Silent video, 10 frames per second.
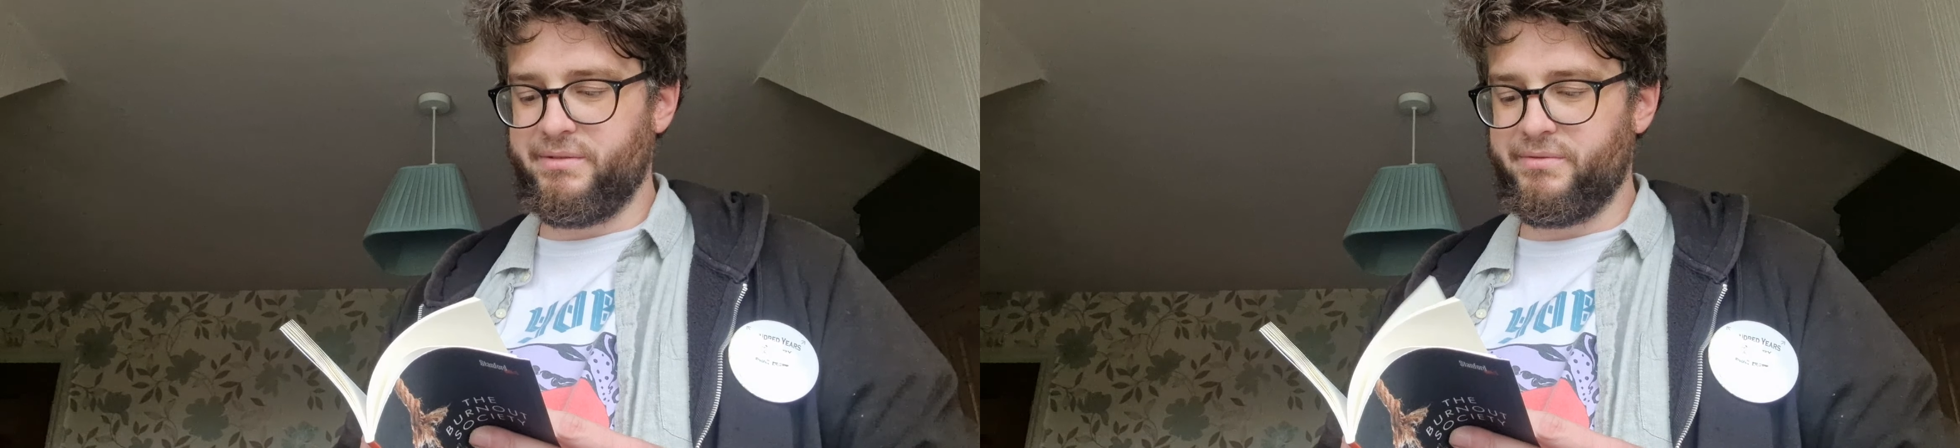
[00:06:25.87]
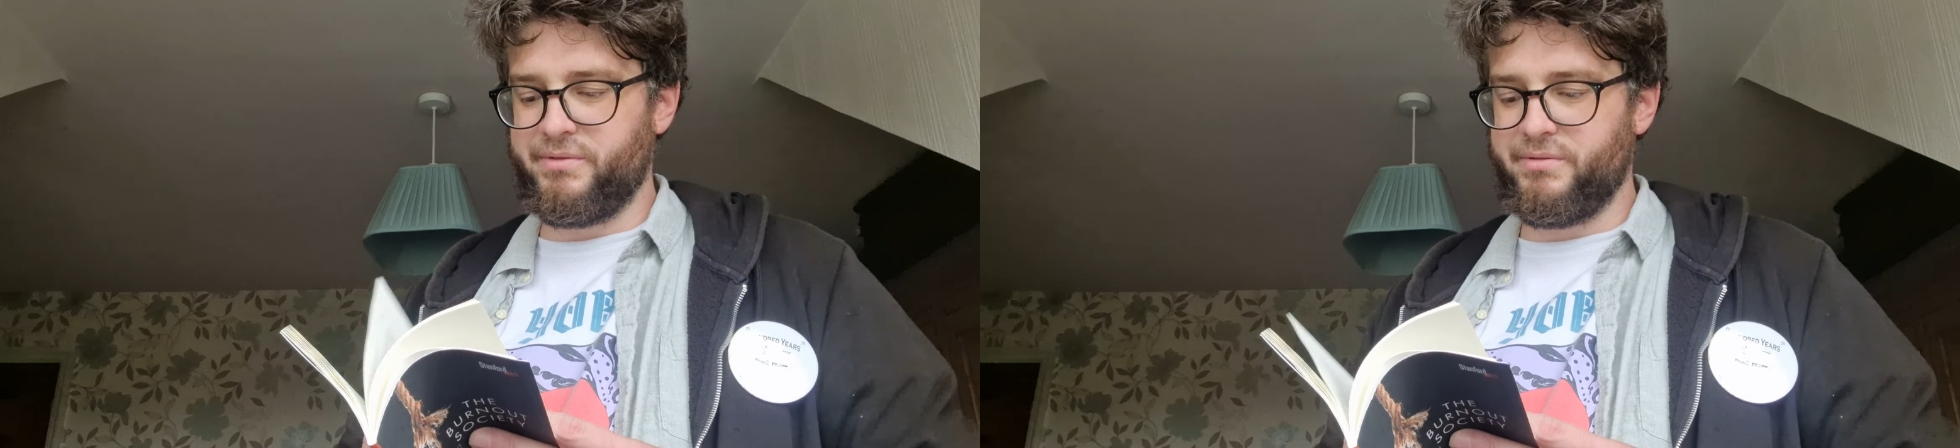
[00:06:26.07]

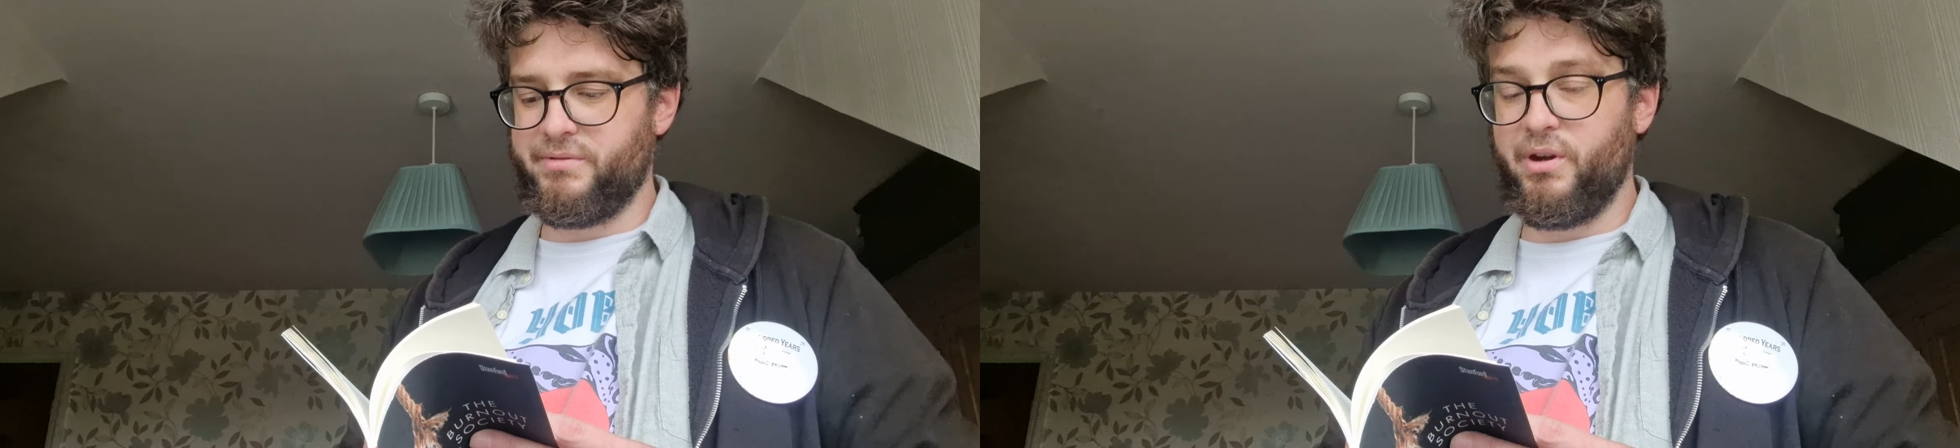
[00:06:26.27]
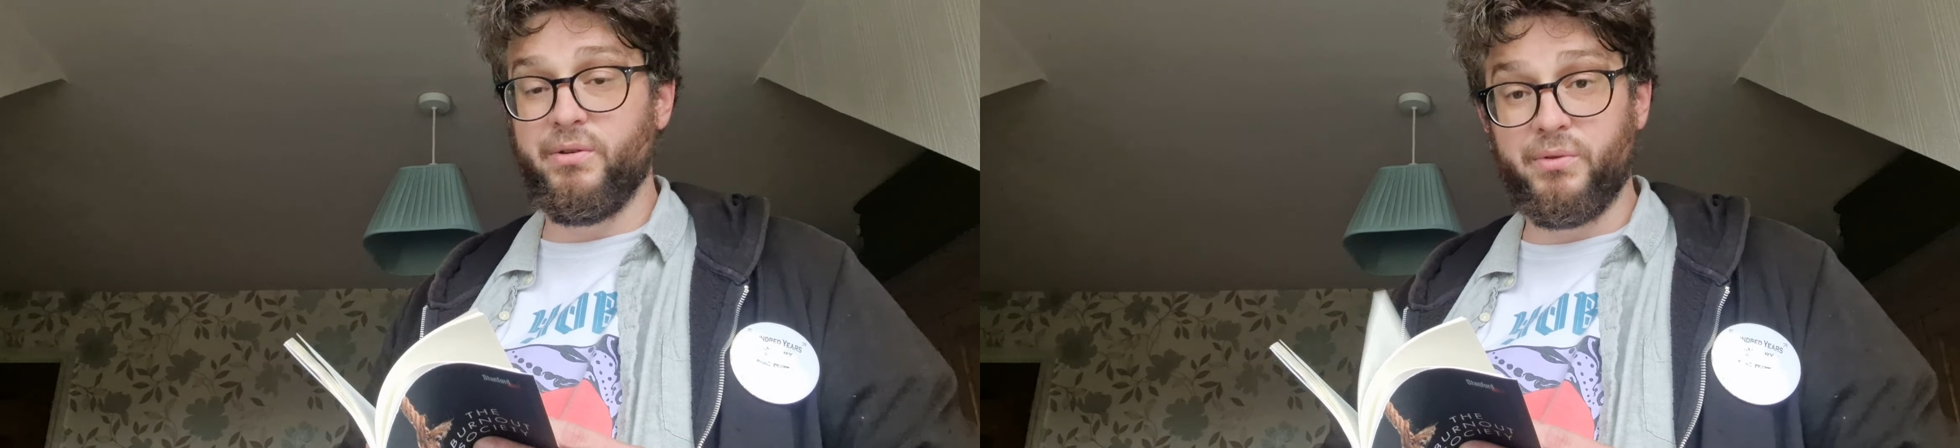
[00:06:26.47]
of
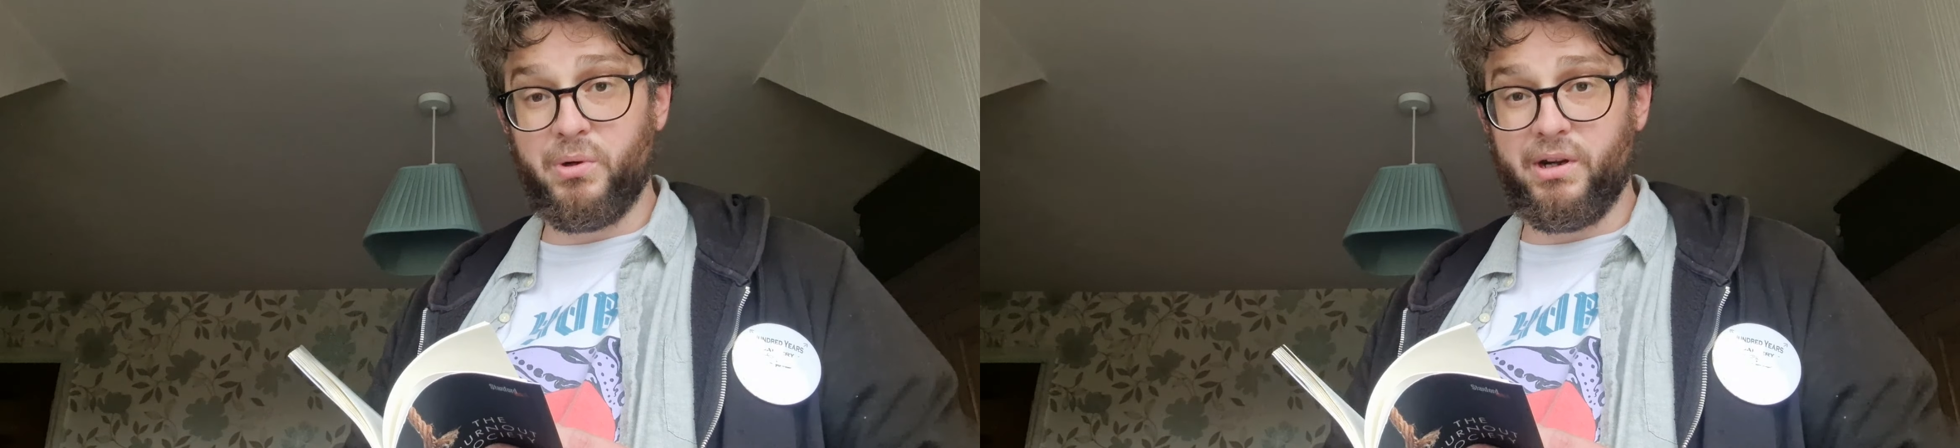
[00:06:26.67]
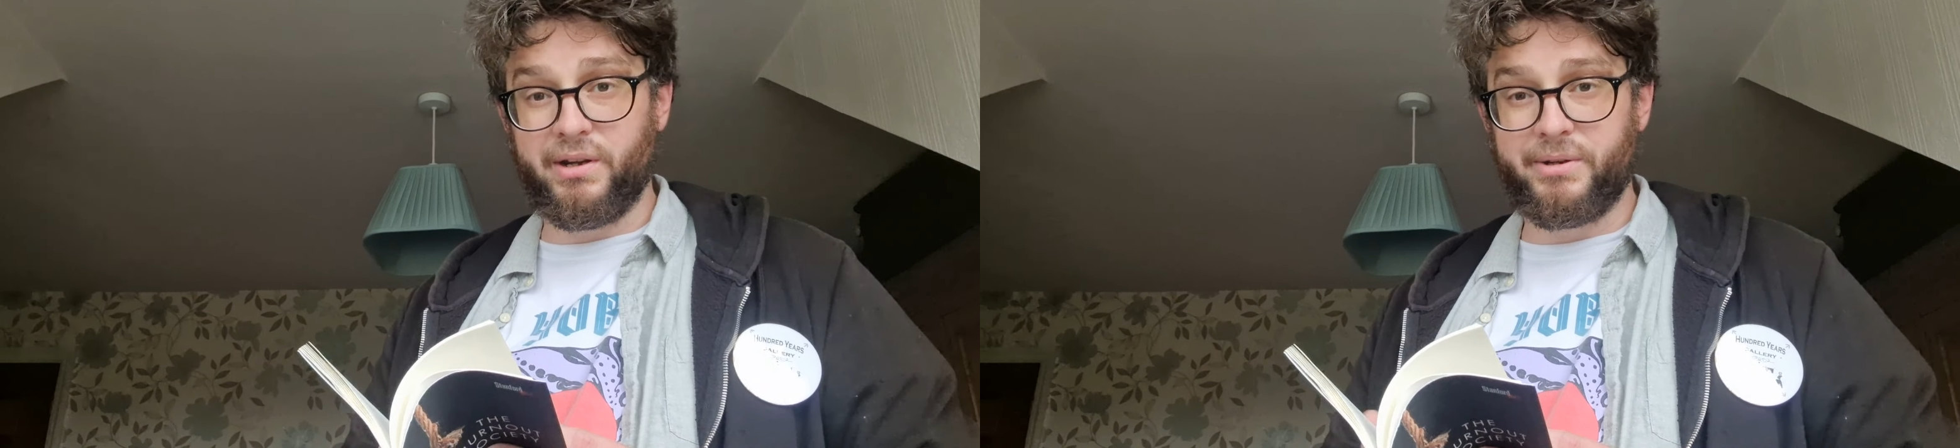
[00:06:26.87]

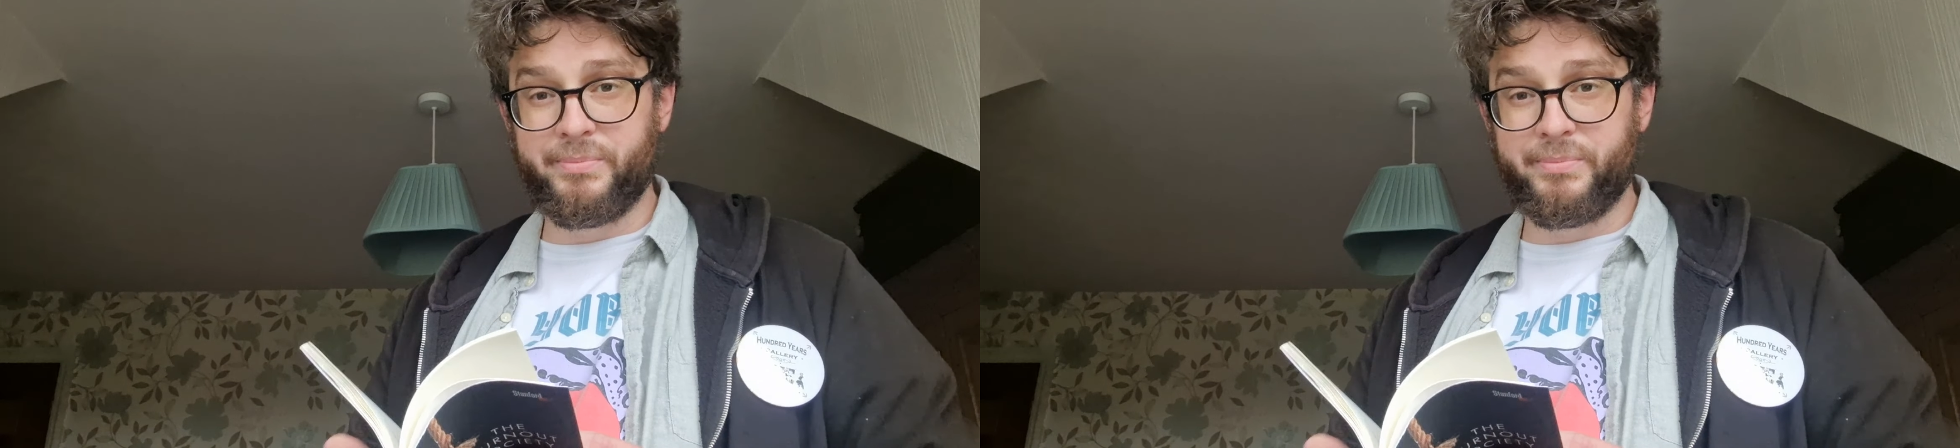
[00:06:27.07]
overwork.